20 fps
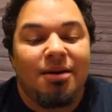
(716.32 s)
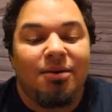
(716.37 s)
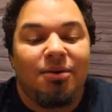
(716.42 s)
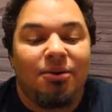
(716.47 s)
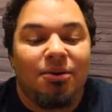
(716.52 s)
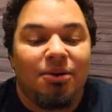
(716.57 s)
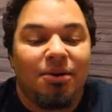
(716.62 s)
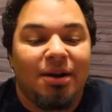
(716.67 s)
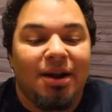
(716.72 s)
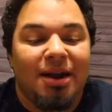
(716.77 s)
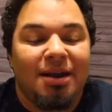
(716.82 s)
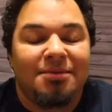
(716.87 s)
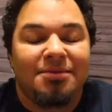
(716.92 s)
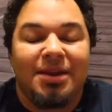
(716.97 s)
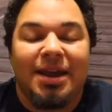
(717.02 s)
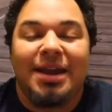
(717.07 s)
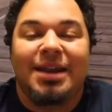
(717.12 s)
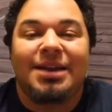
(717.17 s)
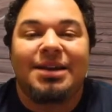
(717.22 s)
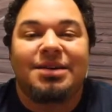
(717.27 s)
horror games,
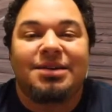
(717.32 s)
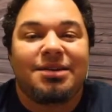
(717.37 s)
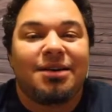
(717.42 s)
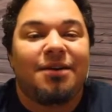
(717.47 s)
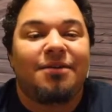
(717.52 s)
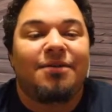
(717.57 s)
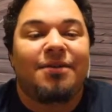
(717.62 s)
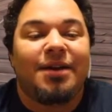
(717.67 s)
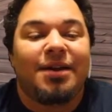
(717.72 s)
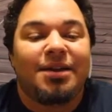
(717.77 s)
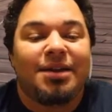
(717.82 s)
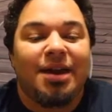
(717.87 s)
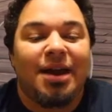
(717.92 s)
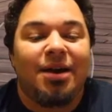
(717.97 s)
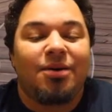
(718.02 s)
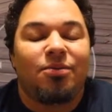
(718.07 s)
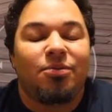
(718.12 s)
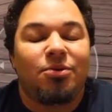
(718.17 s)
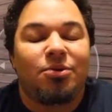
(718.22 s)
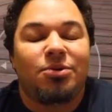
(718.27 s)
any stuff like that,
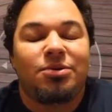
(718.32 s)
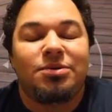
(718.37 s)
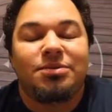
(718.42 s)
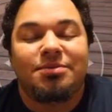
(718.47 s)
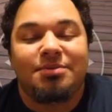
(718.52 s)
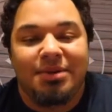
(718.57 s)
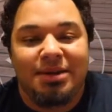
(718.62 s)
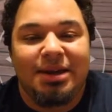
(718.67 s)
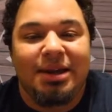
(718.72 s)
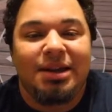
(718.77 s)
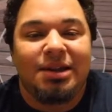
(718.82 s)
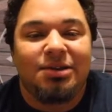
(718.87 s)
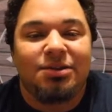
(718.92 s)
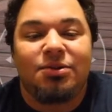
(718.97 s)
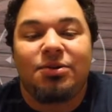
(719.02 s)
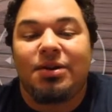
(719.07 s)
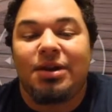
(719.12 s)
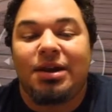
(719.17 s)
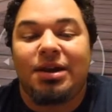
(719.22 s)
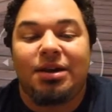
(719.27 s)
we'll be getting
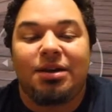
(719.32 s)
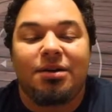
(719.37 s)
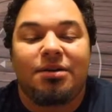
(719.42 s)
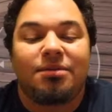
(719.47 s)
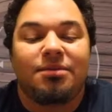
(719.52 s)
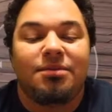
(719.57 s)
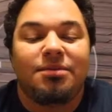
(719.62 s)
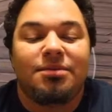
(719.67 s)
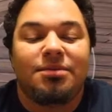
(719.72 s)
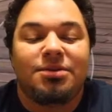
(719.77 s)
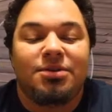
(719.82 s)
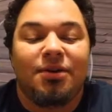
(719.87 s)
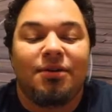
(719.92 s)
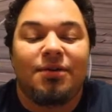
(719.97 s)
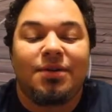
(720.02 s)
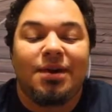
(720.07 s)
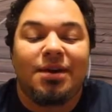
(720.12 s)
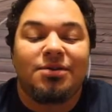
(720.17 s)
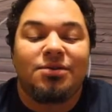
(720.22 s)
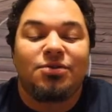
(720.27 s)
into it here. So if
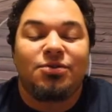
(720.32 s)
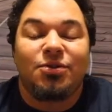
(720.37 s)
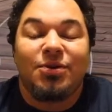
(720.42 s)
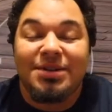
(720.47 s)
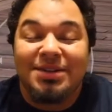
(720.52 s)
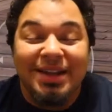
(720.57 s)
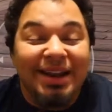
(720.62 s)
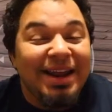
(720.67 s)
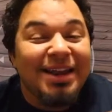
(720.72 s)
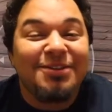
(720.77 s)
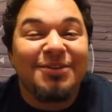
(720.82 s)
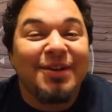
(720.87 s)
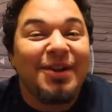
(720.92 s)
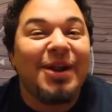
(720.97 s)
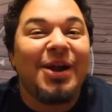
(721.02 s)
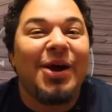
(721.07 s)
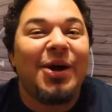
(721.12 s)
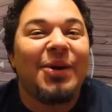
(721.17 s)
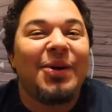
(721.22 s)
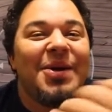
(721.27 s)
you guys enjoyed today's
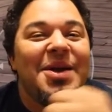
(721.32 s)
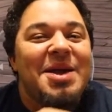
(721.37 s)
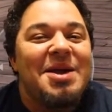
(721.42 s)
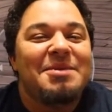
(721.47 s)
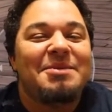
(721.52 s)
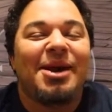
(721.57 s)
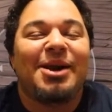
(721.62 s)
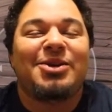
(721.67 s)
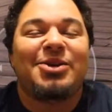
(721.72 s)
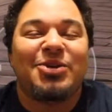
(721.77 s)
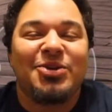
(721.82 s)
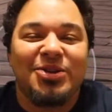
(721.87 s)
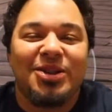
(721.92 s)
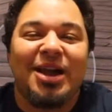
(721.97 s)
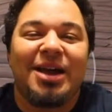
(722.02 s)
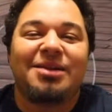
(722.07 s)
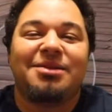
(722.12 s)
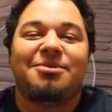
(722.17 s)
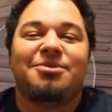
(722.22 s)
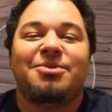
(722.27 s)
video, make sure you
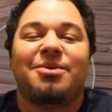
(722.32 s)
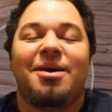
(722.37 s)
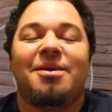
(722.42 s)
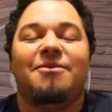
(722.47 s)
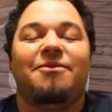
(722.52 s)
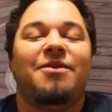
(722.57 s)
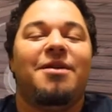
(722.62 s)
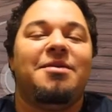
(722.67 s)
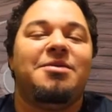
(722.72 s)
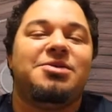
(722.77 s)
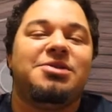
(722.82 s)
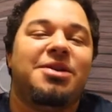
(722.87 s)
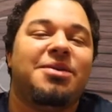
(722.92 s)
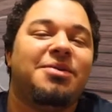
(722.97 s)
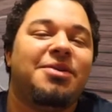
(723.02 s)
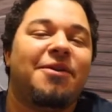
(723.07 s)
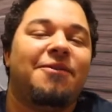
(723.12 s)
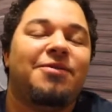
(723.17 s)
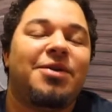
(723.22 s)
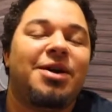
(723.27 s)
like, subscribe, and favorite, share
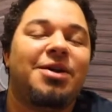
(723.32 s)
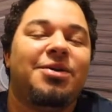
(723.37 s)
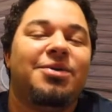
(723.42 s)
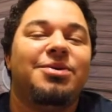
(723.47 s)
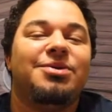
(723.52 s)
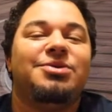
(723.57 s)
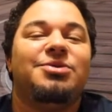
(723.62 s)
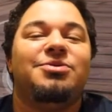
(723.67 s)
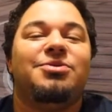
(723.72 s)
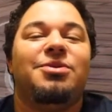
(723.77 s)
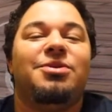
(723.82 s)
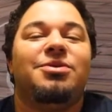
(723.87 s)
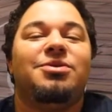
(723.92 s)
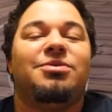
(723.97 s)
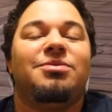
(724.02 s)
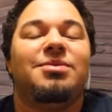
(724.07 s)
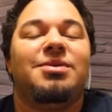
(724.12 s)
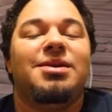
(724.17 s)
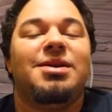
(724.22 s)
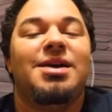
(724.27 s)
with a friend or two or
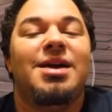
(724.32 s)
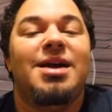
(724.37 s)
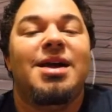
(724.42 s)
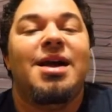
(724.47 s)
three,